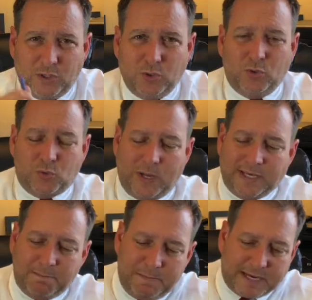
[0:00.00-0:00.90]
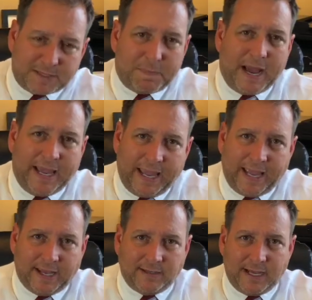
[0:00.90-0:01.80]
used, we had to mix by
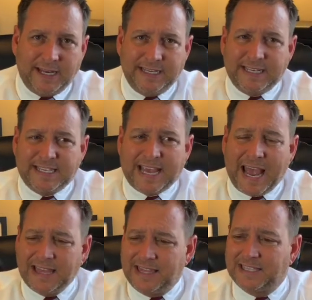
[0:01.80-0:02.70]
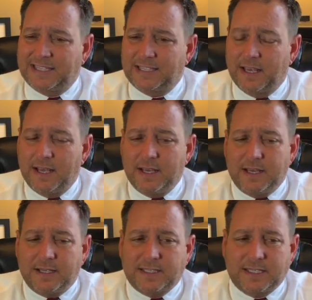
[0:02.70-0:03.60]
hand, and it's had this
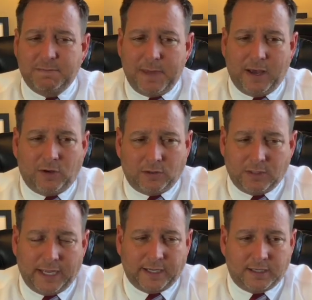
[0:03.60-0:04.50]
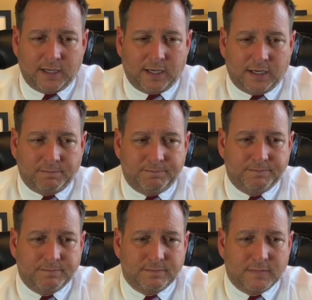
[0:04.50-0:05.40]
smell like you're
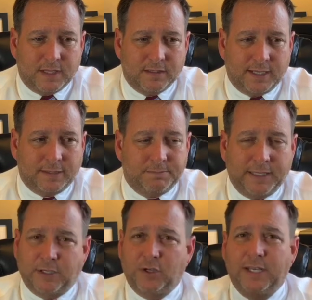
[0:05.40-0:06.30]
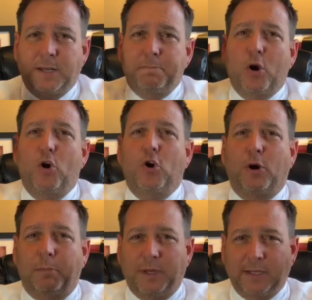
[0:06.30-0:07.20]
getting a perm.